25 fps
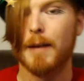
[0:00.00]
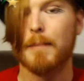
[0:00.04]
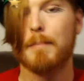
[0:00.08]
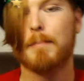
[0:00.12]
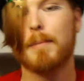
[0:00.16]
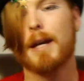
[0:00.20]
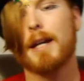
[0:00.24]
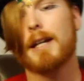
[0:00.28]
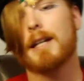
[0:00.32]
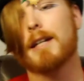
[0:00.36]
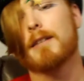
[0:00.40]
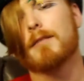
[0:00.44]

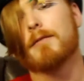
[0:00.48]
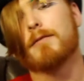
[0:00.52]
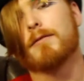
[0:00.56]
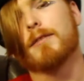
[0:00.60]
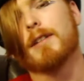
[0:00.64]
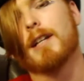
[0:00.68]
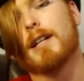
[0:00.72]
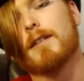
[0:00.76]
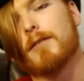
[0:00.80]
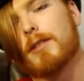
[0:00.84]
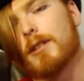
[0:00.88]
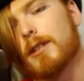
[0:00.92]

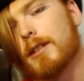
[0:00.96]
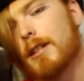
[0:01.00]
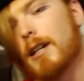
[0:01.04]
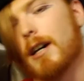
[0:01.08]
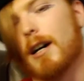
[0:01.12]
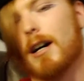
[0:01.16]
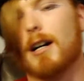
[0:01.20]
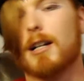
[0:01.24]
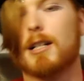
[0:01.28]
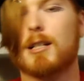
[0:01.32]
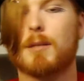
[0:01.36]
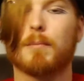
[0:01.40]
bacon-flavored
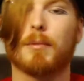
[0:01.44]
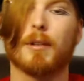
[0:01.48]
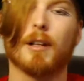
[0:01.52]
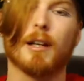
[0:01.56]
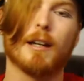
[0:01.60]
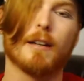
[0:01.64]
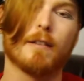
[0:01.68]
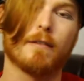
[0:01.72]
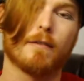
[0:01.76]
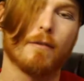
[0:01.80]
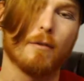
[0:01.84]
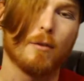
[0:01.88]

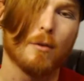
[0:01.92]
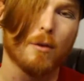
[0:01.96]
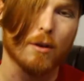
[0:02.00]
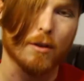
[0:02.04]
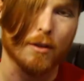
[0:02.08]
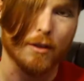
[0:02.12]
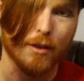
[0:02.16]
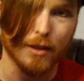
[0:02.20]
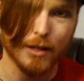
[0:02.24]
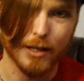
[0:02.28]
cosplay for